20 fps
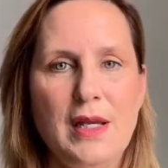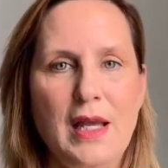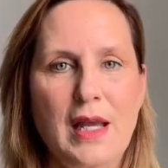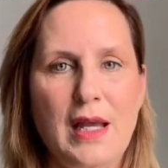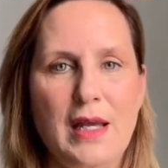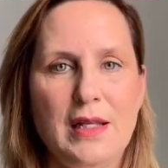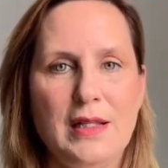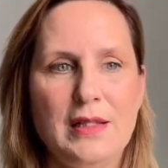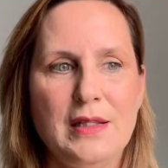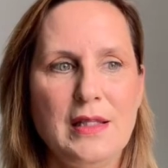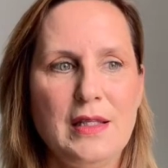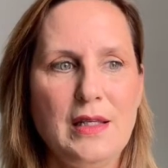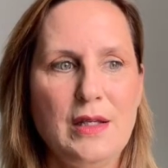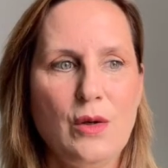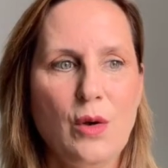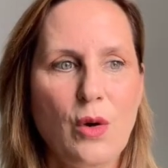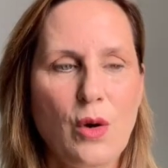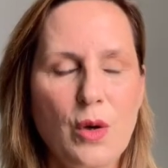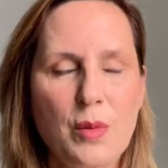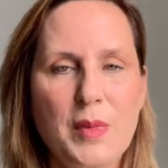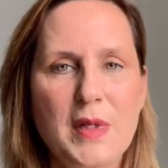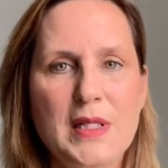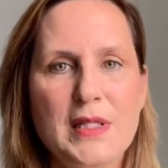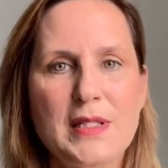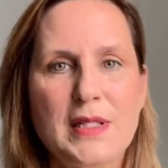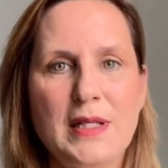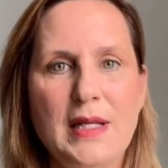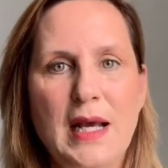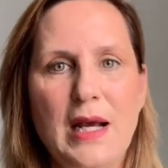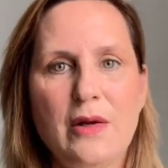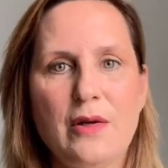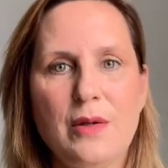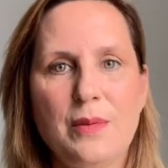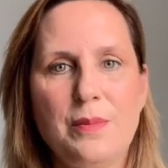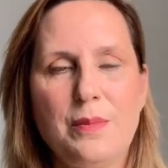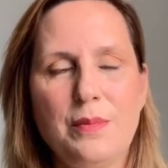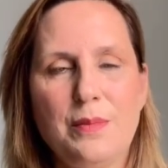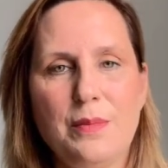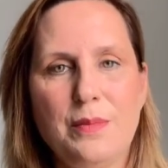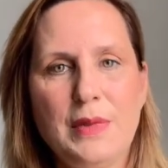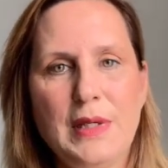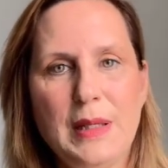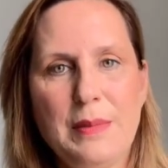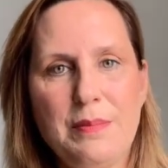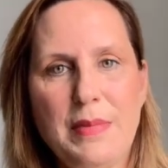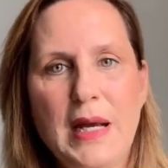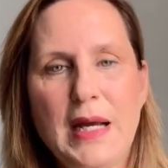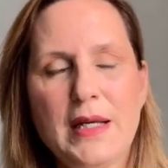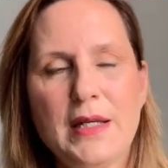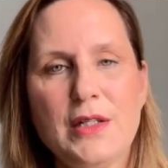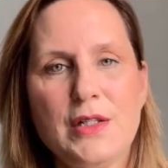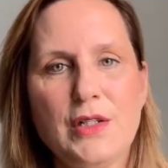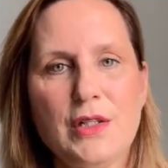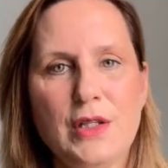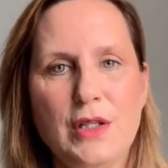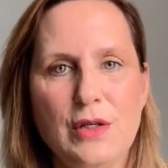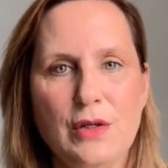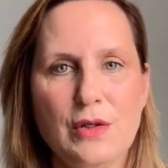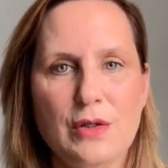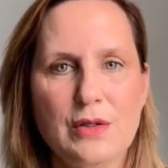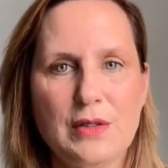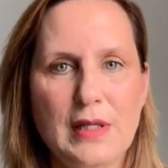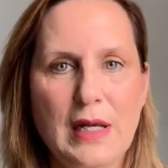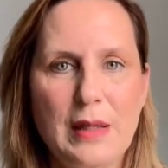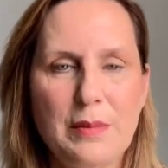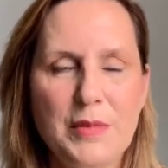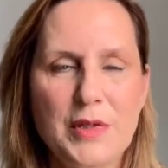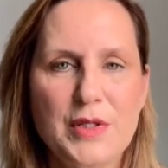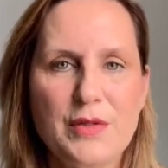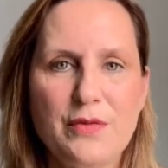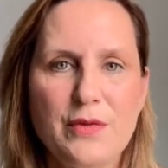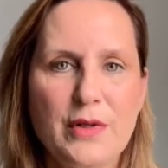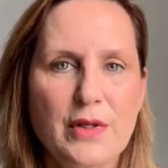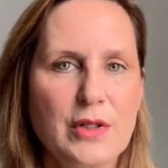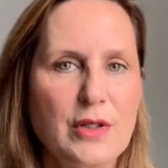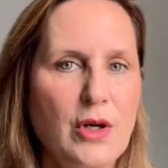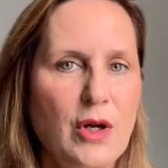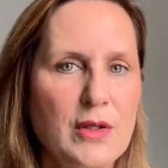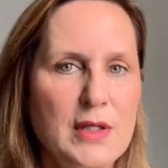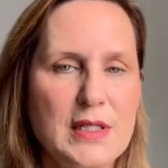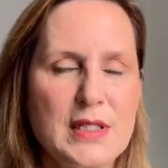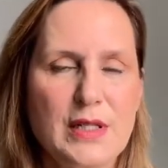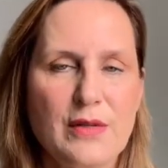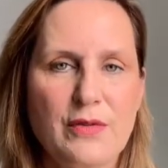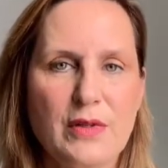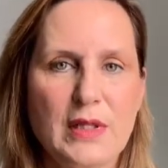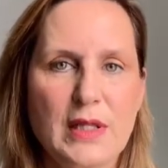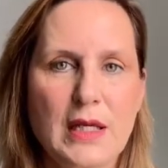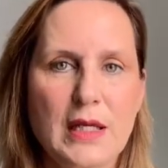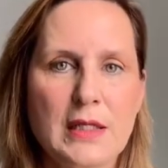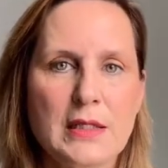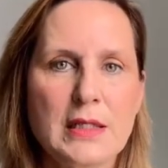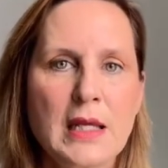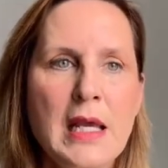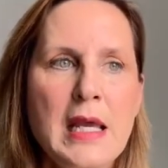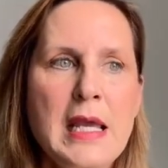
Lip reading: and the orbits and how to get back into the Earth's atmosphere and all these different things.